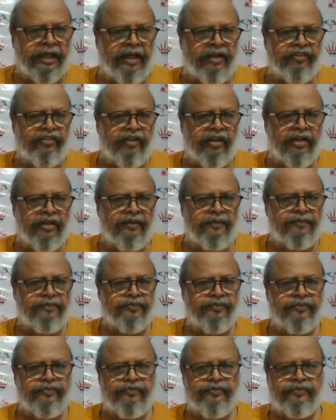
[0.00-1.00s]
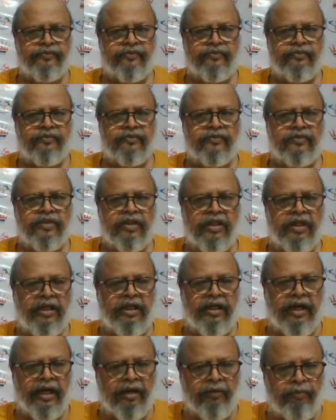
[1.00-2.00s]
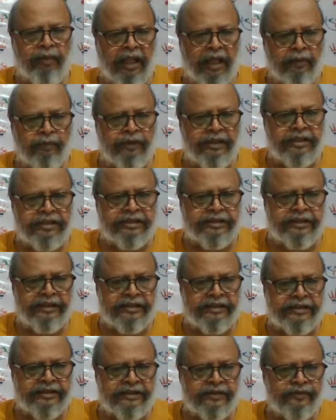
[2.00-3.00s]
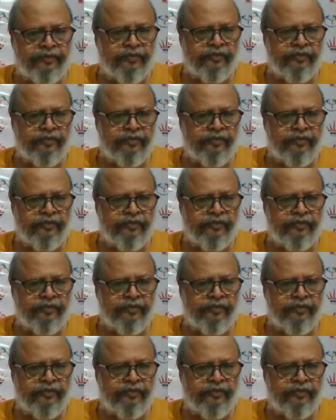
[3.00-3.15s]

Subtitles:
castle and black plays this,